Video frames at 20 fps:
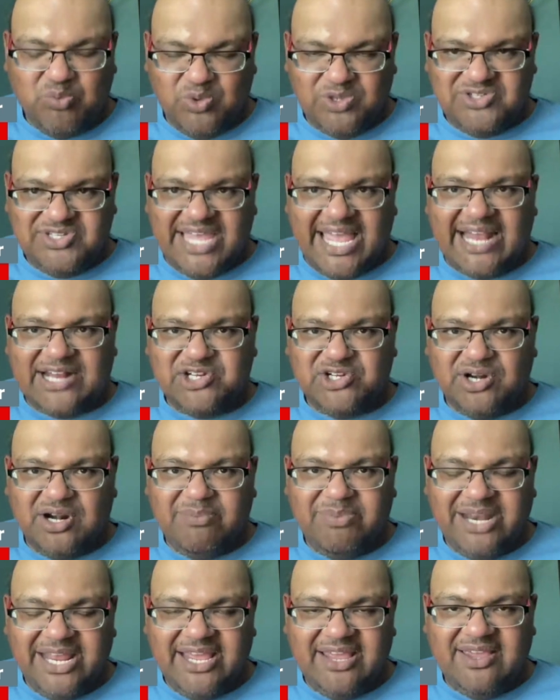with Zach
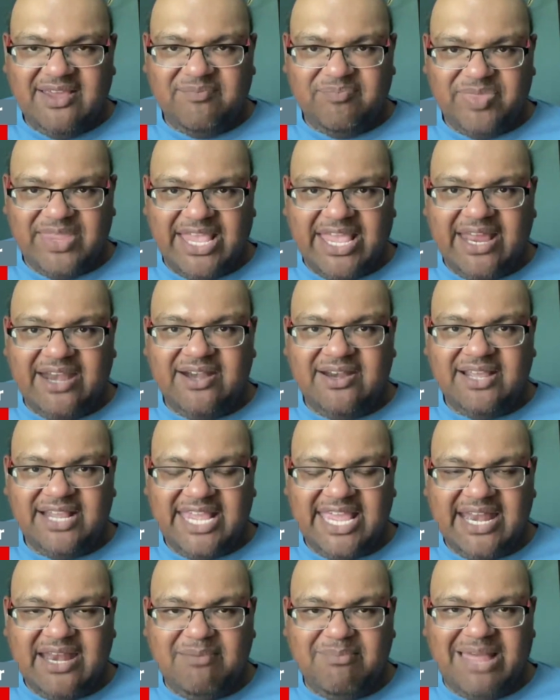Charbonnet and
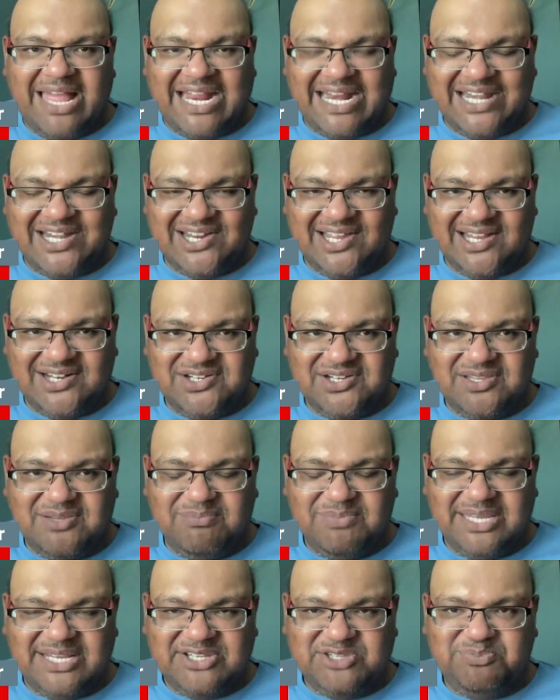Kenny McIntosh in the
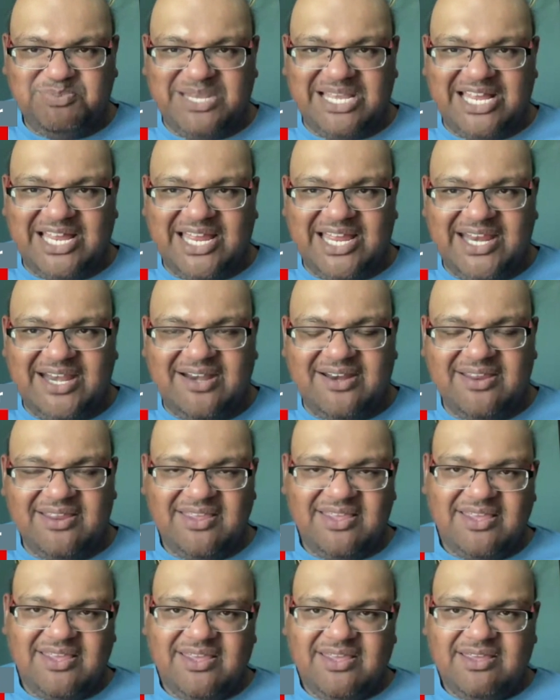mix behind
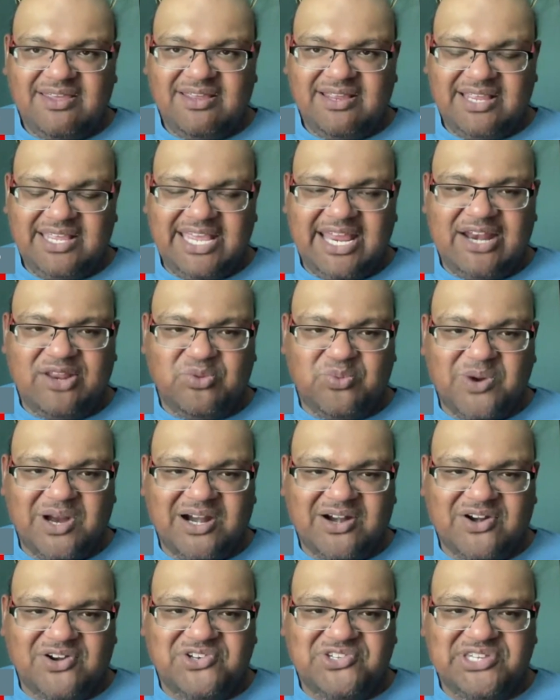Kenneth
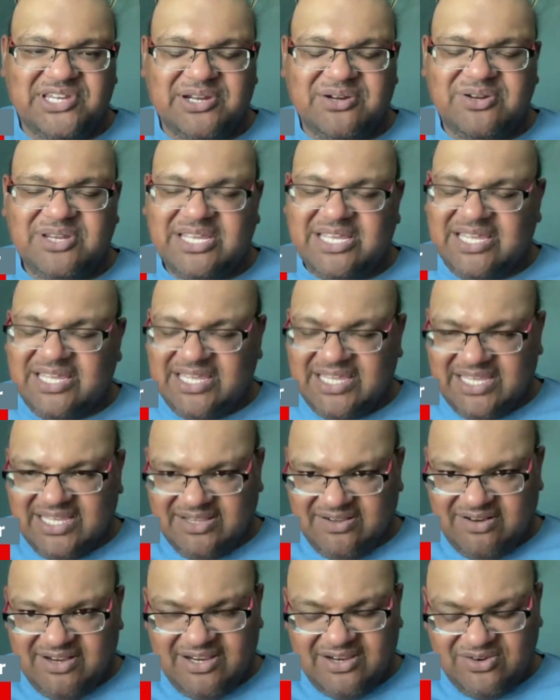Walker. So
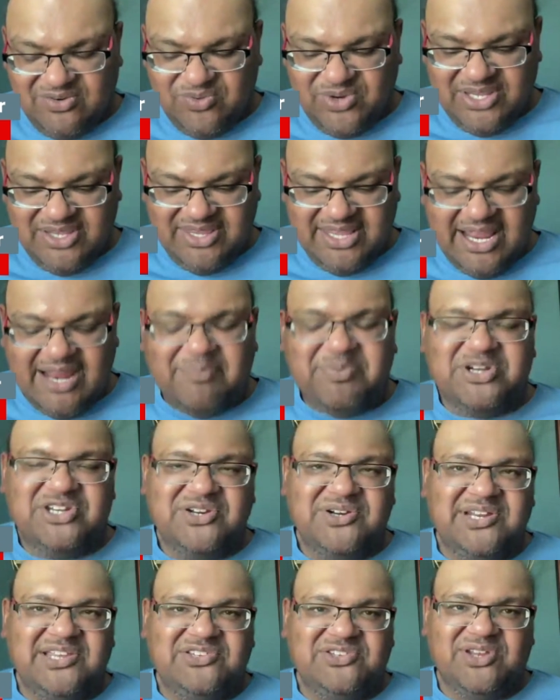really the
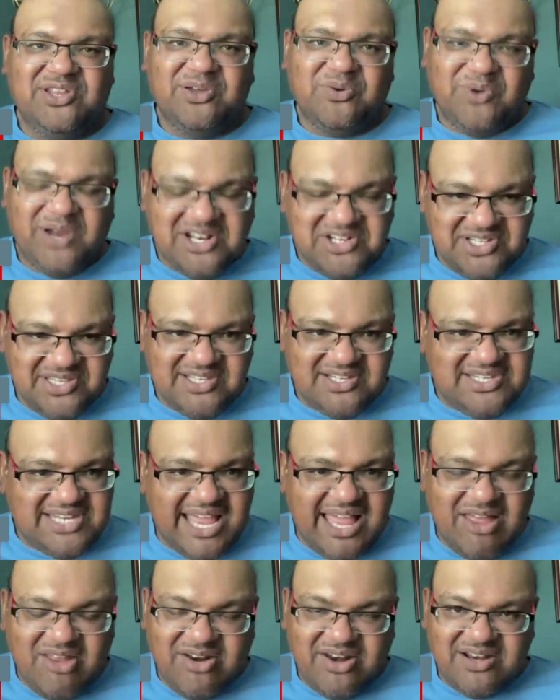opportunities are the question. The
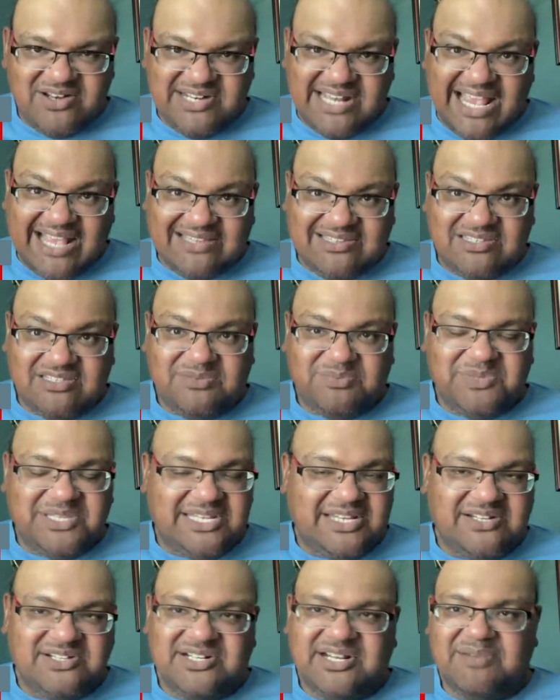talent on Jackson
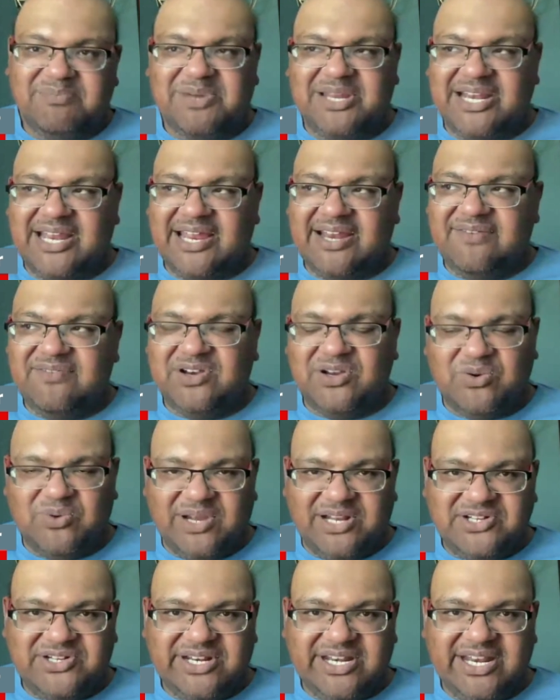Smith-Njigba, not even a
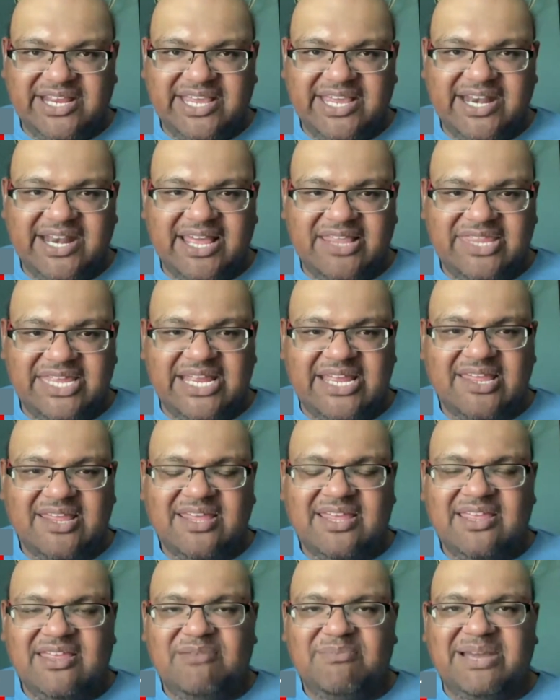question. And I think
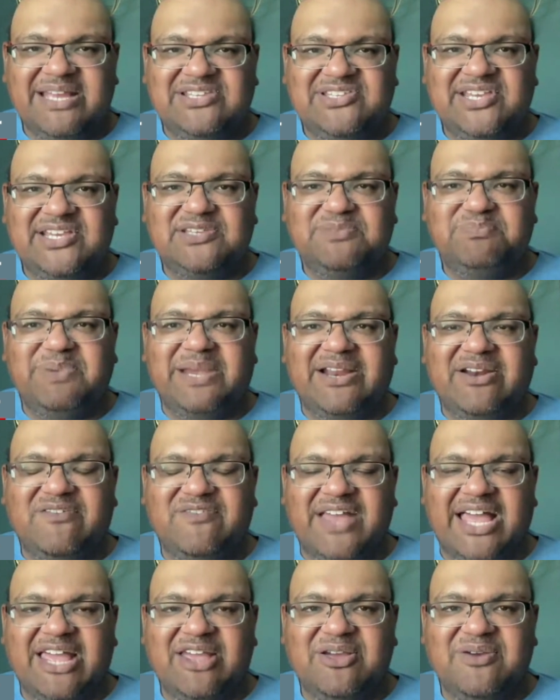you might see his bigger
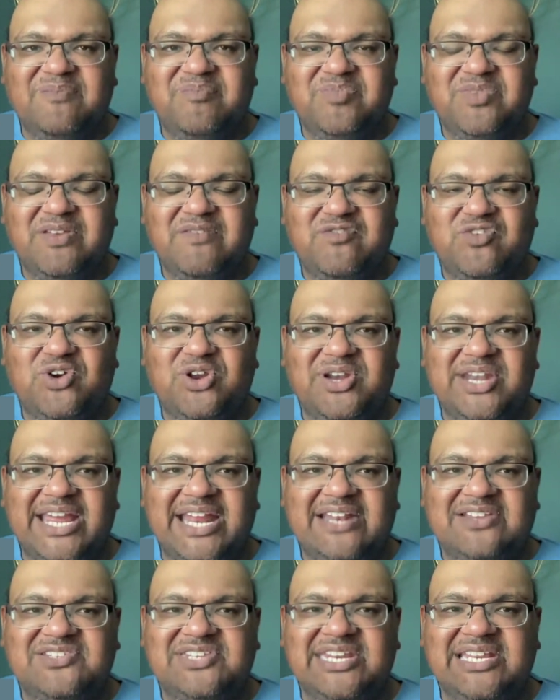value for your
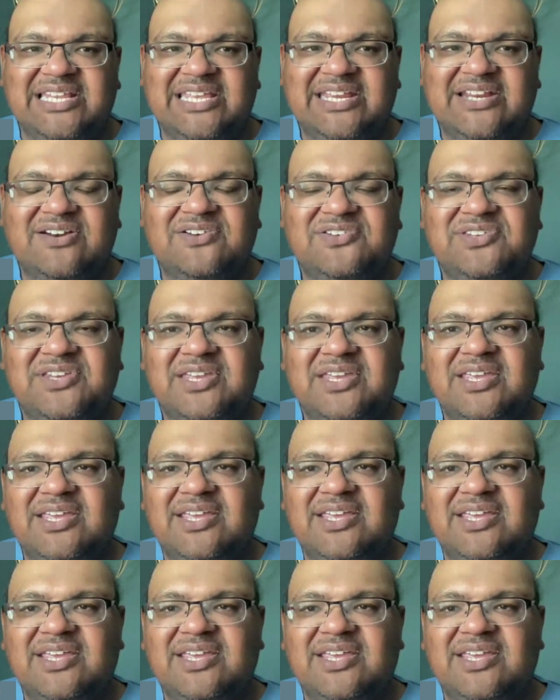dynasty leaguers